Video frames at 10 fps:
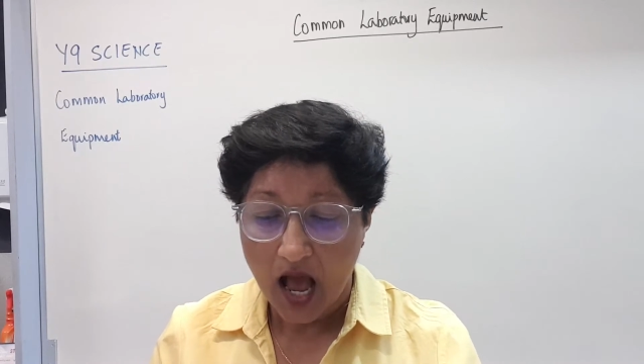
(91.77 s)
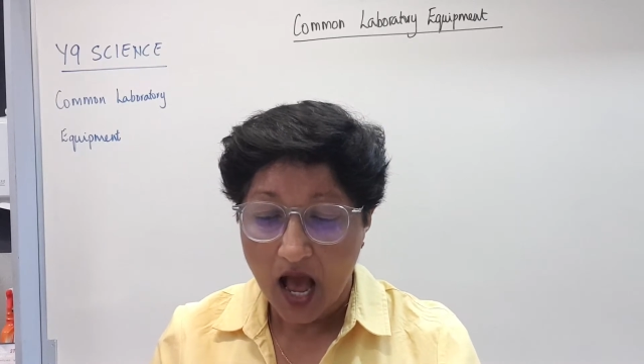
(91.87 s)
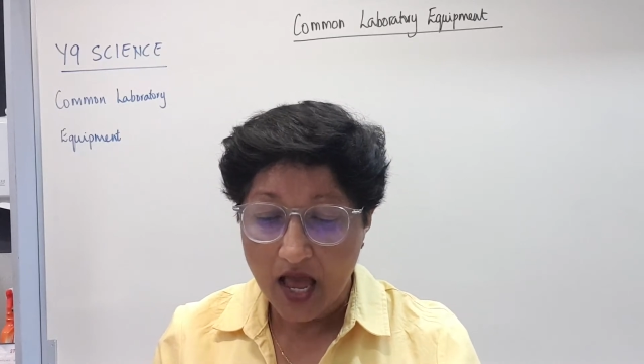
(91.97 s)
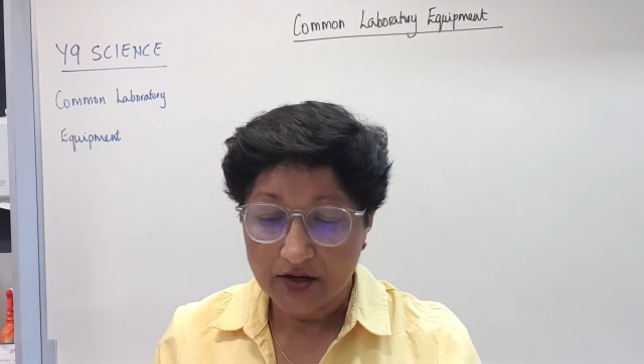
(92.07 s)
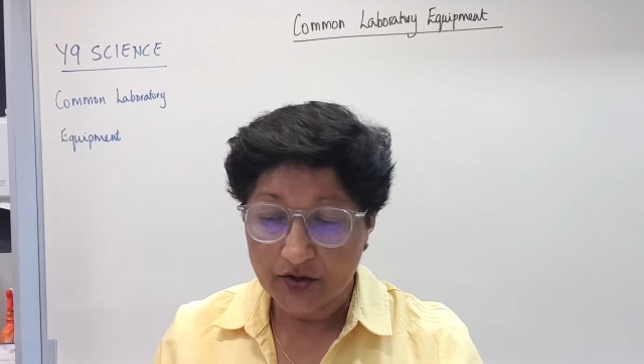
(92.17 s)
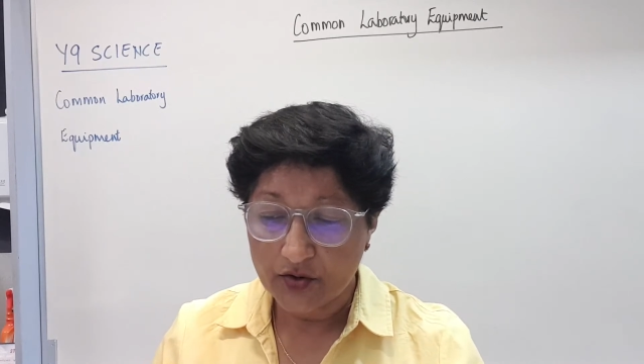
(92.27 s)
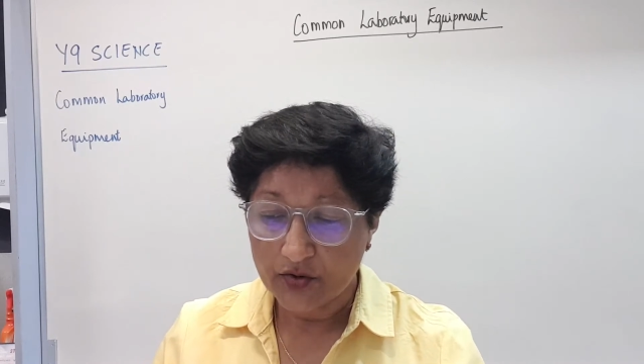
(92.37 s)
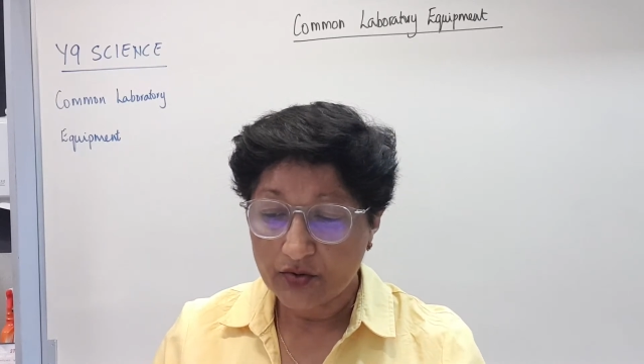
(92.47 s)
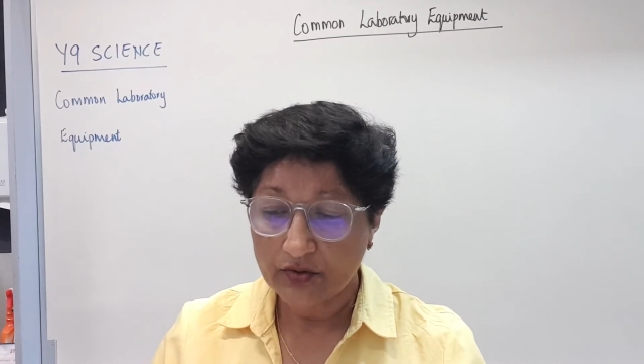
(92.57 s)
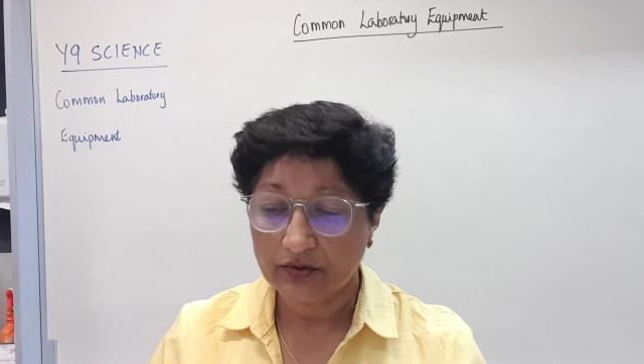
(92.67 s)
I
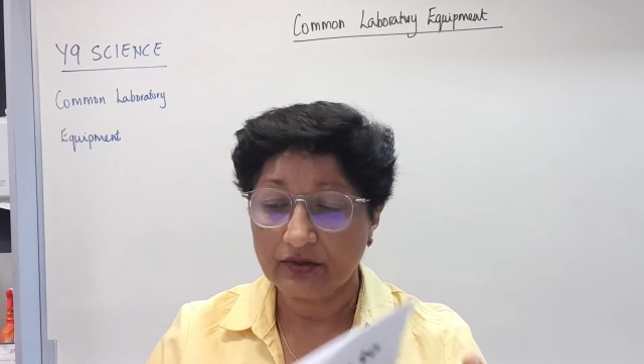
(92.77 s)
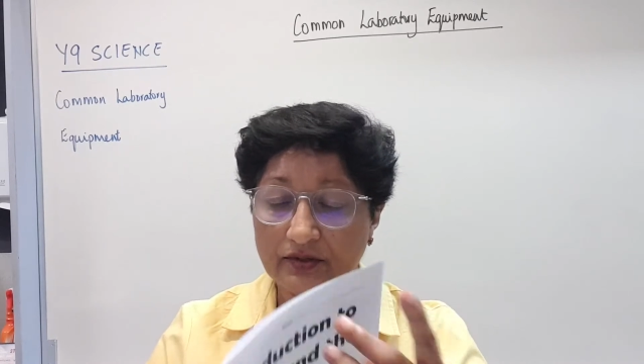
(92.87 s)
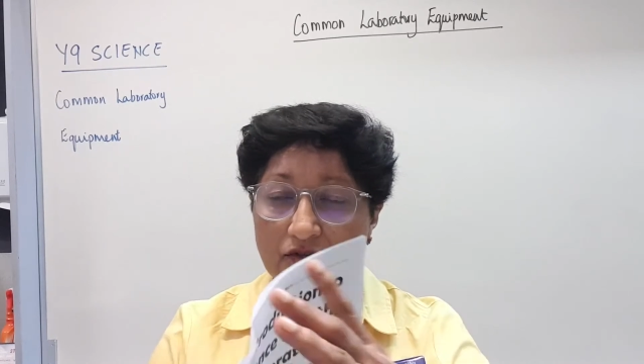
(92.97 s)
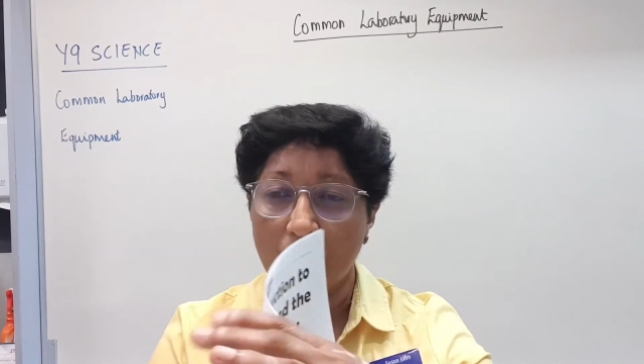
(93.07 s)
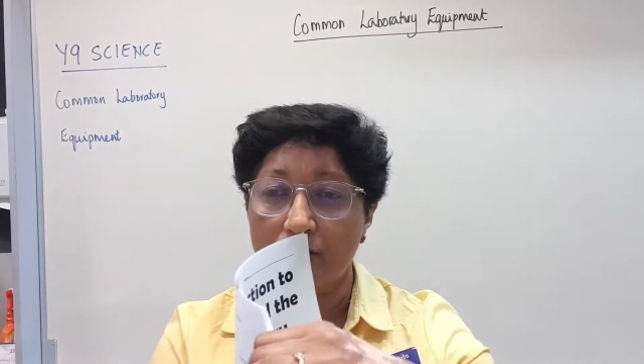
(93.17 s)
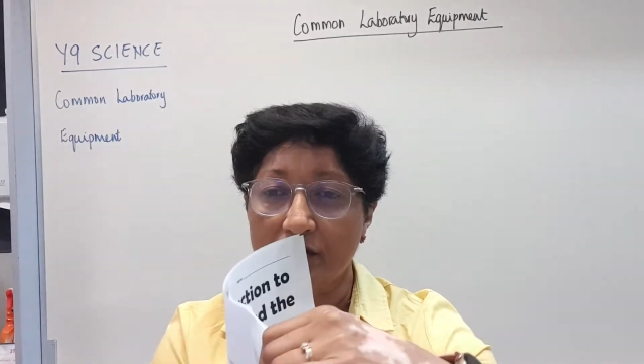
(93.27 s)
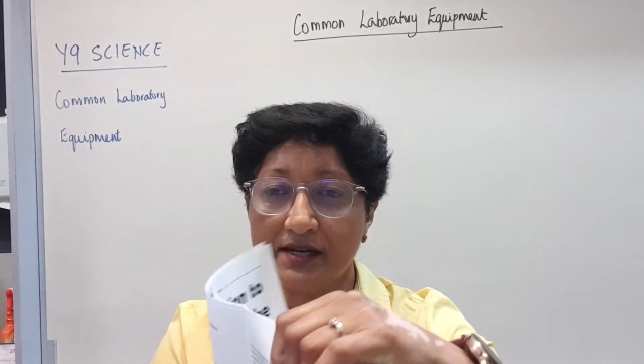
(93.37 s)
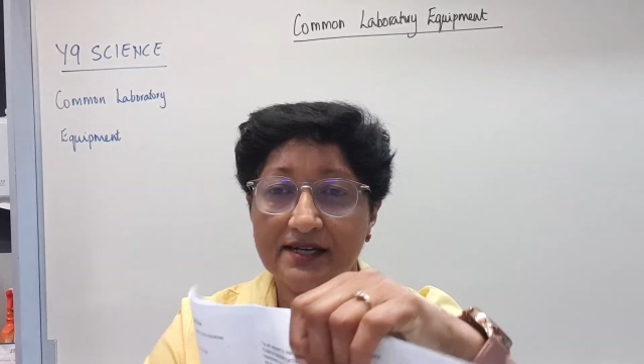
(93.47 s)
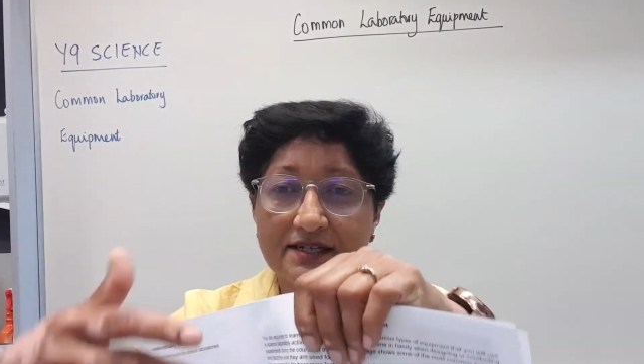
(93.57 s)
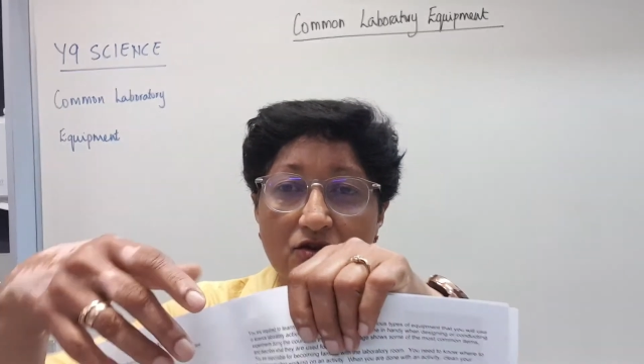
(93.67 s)
know your booklet